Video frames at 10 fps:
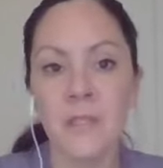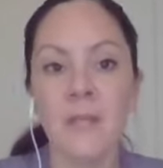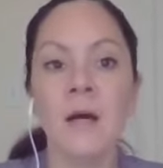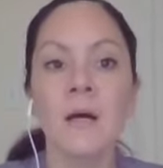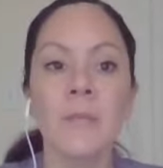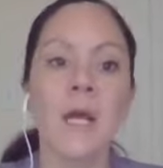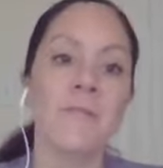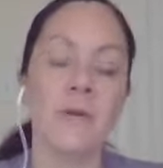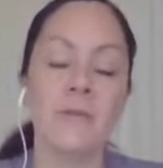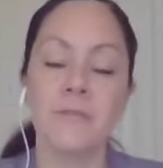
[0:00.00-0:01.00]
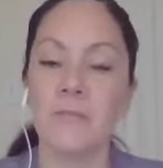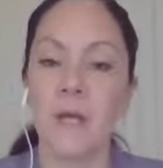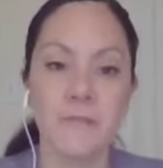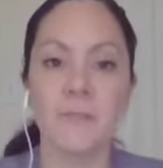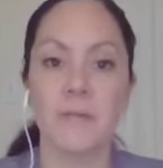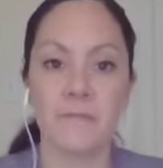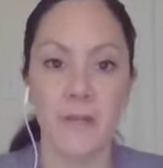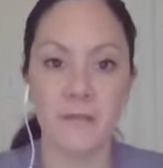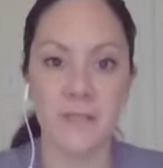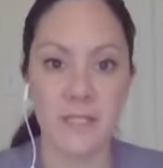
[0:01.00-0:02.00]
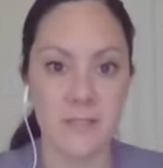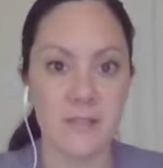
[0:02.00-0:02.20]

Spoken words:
After about 5 days,